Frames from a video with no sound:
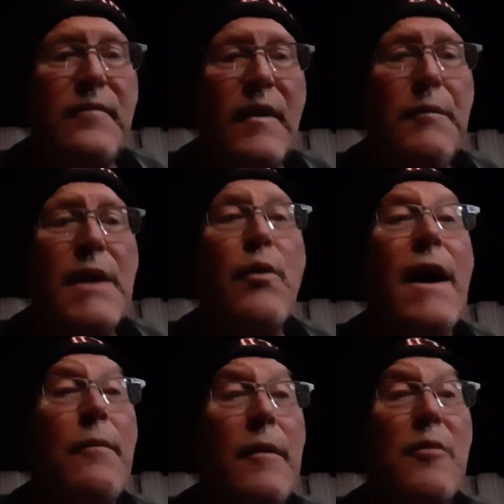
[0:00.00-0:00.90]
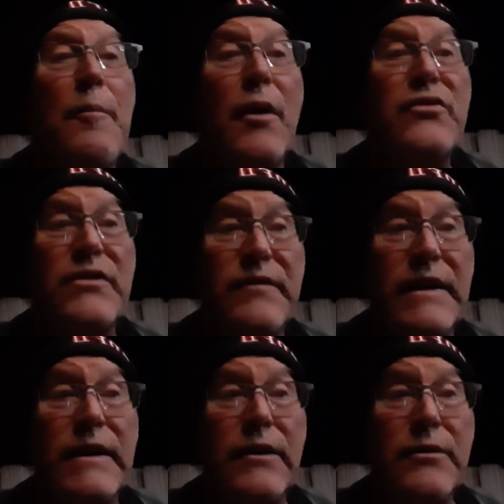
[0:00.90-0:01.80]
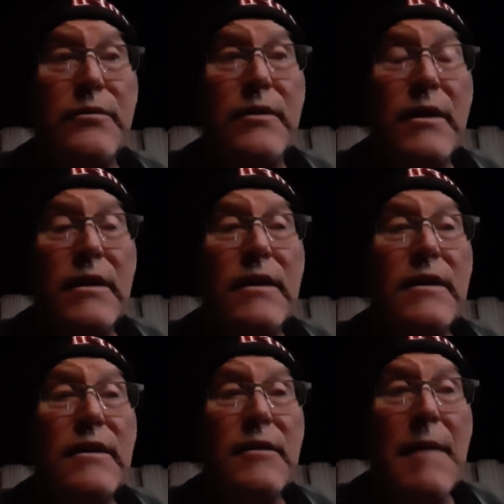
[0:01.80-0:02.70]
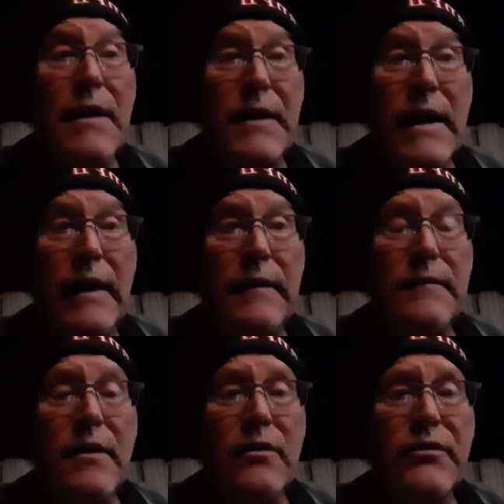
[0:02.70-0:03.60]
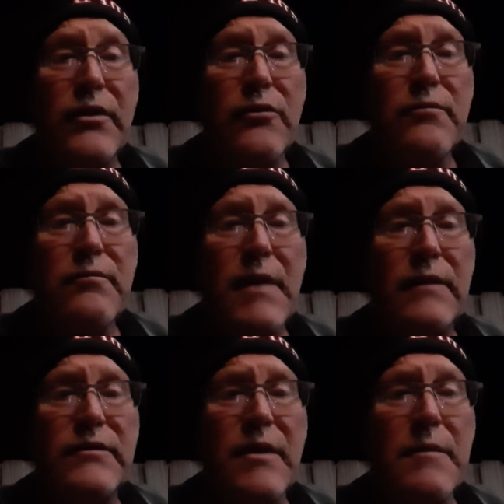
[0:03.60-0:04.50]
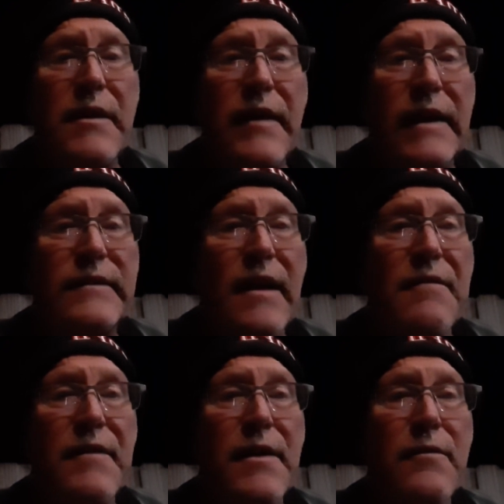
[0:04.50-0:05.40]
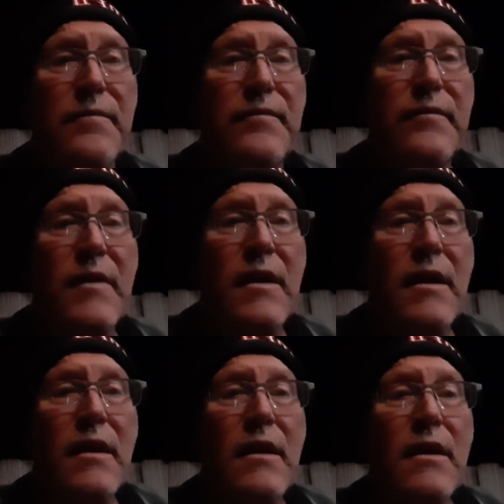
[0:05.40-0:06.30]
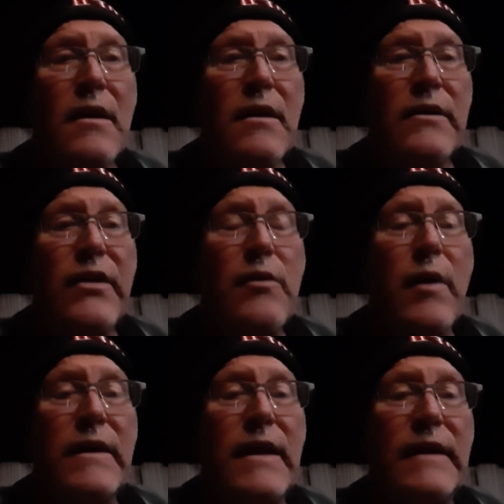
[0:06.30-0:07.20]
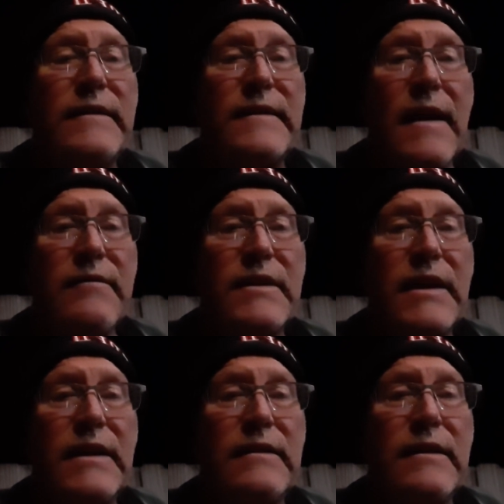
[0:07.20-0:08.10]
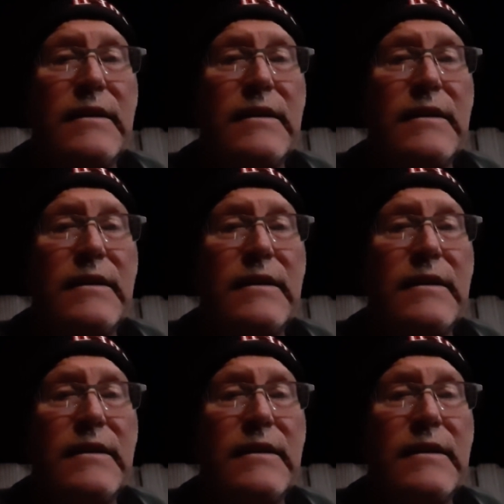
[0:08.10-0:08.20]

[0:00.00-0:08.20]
but anyway, I'm gonna post a video about that also, about some of the things I found. So anyway, day's 17th,